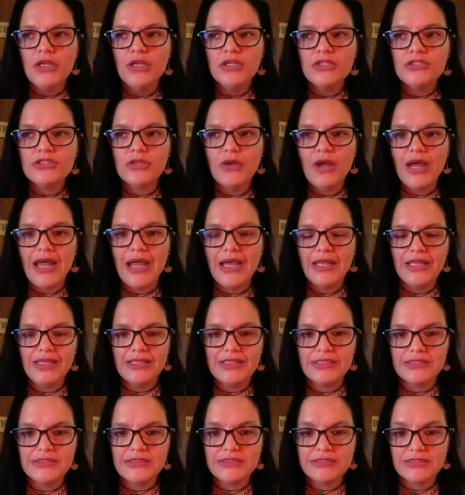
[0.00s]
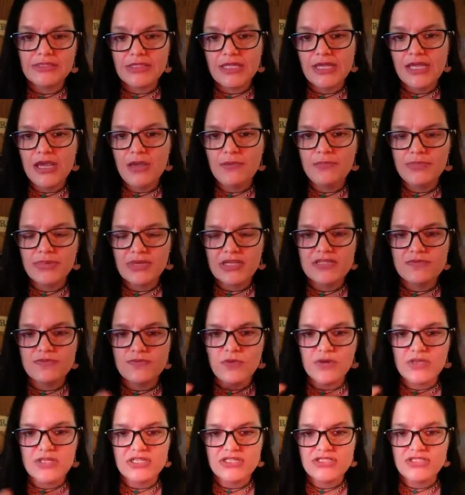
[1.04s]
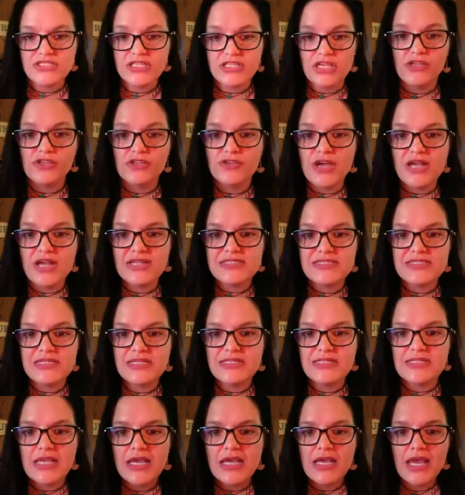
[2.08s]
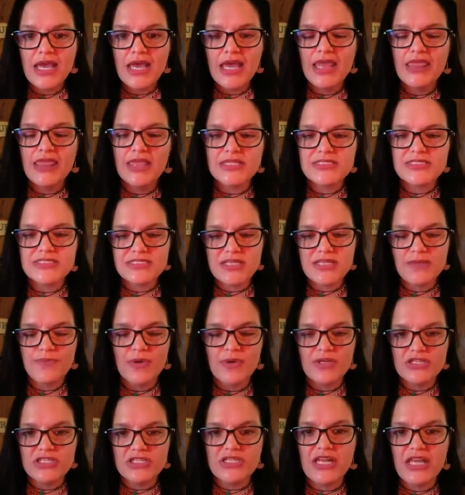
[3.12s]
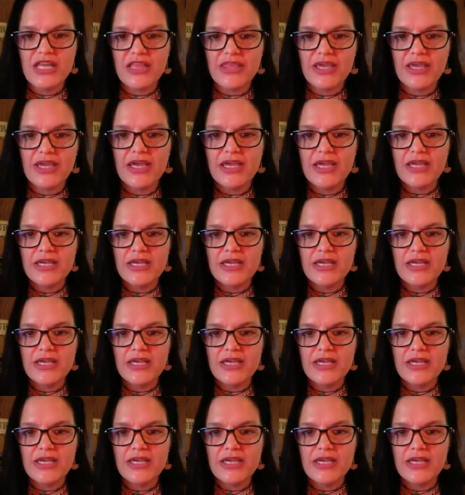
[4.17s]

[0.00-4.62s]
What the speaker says: So I had like this slip, because we wore these jean dresses, and this slip underneath it.